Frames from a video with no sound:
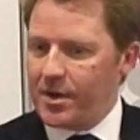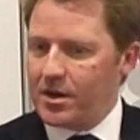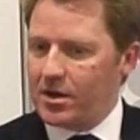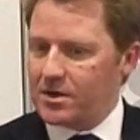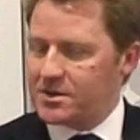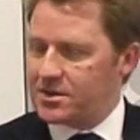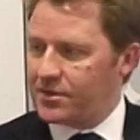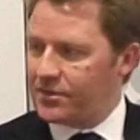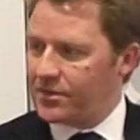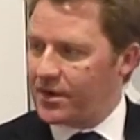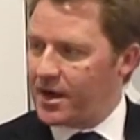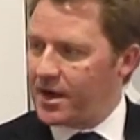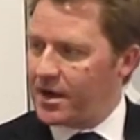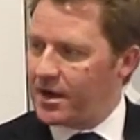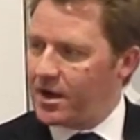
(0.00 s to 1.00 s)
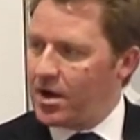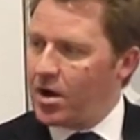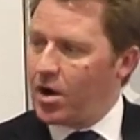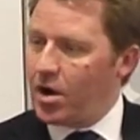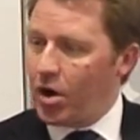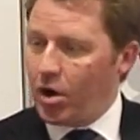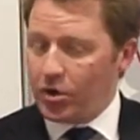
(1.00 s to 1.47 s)
in lots of
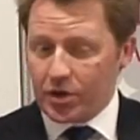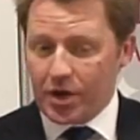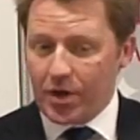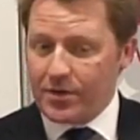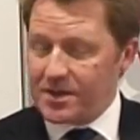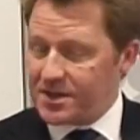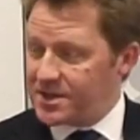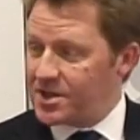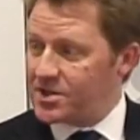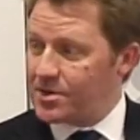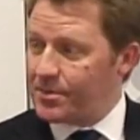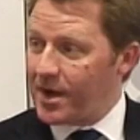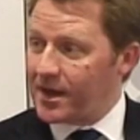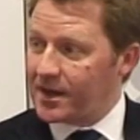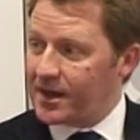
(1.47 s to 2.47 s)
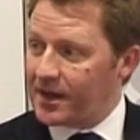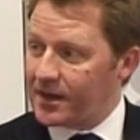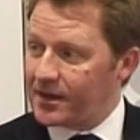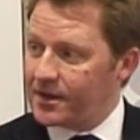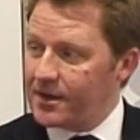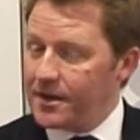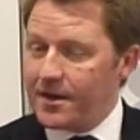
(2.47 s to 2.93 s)
ongoing decision making.